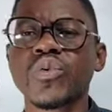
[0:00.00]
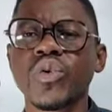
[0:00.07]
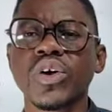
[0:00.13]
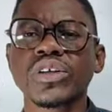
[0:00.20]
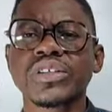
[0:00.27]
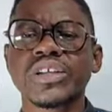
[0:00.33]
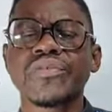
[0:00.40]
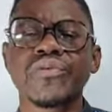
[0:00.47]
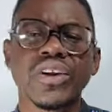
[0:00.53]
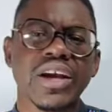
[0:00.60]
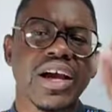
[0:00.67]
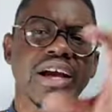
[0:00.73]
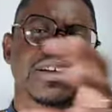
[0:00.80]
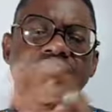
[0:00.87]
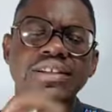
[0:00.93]
wards, different
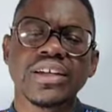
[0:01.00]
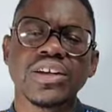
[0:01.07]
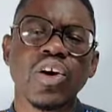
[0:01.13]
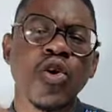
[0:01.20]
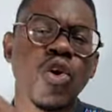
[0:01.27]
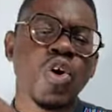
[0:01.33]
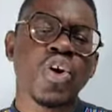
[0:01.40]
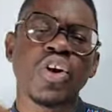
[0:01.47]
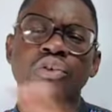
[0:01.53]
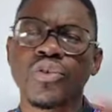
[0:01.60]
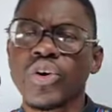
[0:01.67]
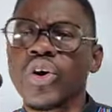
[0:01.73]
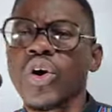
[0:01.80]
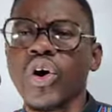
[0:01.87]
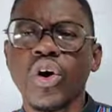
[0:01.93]
council,
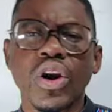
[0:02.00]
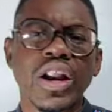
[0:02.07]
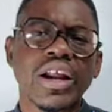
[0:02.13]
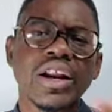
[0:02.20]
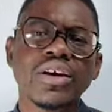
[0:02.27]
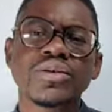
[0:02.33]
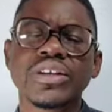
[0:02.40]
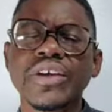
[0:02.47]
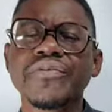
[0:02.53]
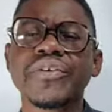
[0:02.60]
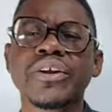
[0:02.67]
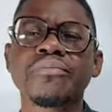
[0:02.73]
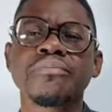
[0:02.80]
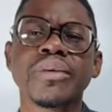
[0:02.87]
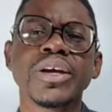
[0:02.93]
all around,
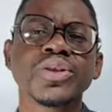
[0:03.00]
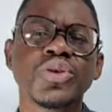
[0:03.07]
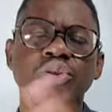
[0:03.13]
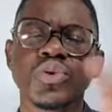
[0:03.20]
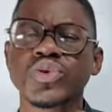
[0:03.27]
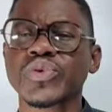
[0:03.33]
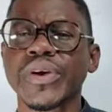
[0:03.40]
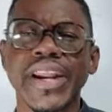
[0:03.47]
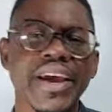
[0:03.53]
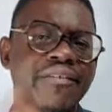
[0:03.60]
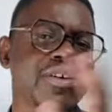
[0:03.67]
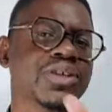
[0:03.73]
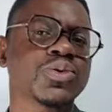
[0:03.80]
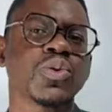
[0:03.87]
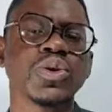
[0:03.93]
different metros,
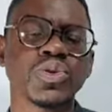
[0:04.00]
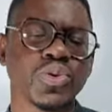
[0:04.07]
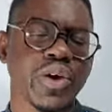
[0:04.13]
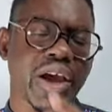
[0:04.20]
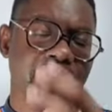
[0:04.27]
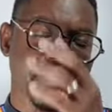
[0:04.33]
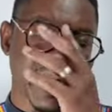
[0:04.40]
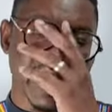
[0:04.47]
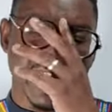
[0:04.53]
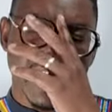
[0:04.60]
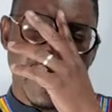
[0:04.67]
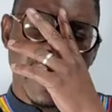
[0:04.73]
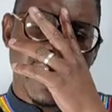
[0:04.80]
whatever is going to happen.